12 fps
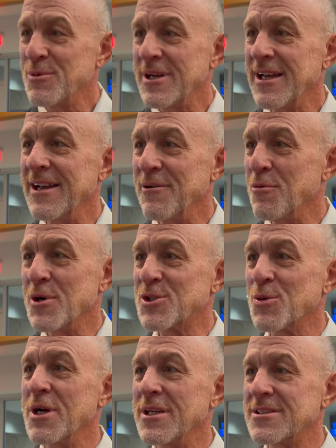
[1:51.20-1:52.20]
eh, which
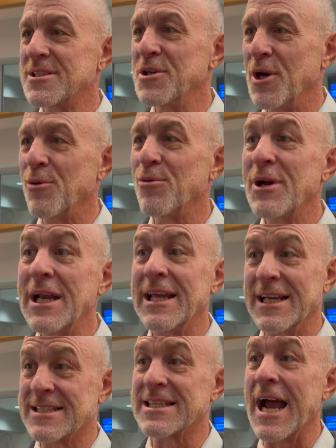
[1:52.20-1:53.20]
was, you know, really
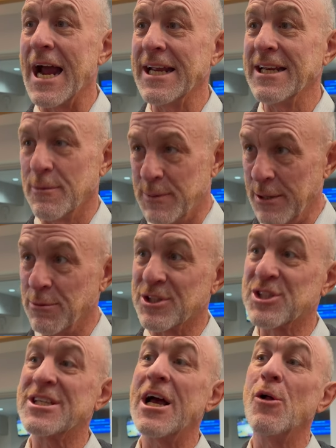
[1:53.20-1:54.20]
exciting to be able to
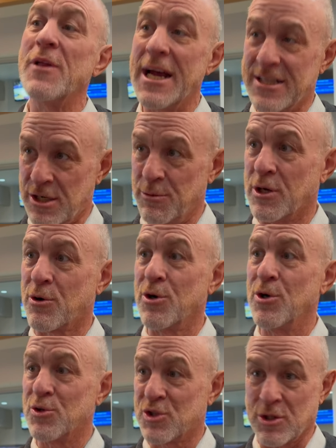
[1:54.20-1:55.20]
sell that to
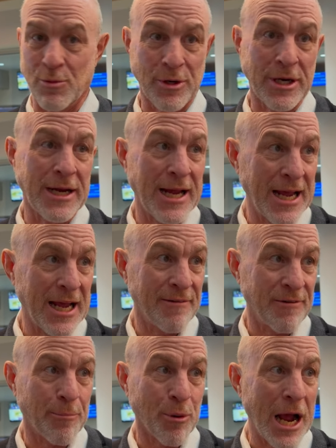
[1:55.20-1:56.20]
recruits. That we're going to have
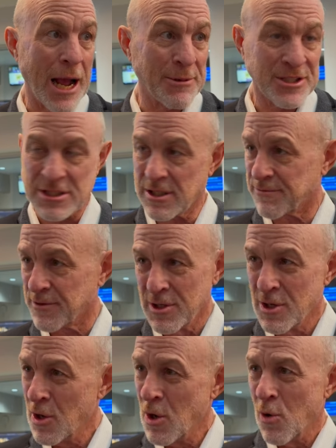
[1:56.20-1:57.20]
a promise of
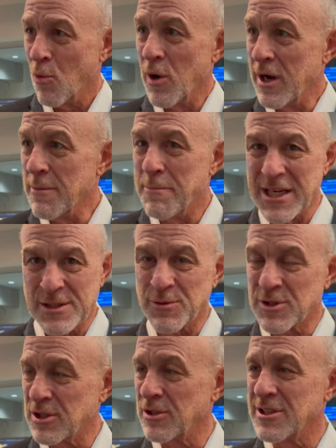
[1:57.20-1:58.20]
one of the best
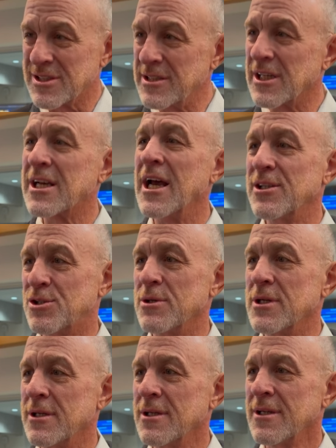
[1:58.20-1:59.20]
facilities in the country.
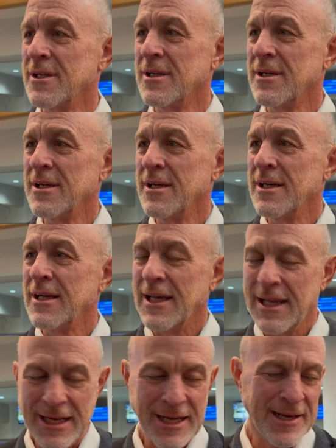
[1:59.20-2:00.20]

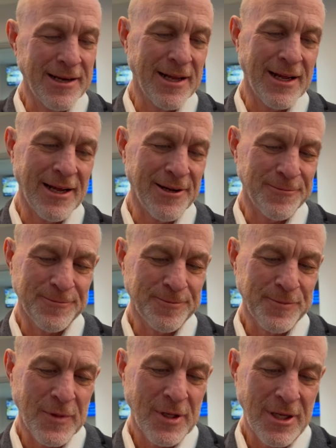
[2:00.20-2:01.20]
And, uh,
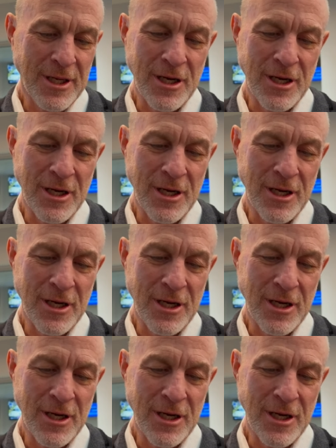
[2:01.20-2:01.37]
you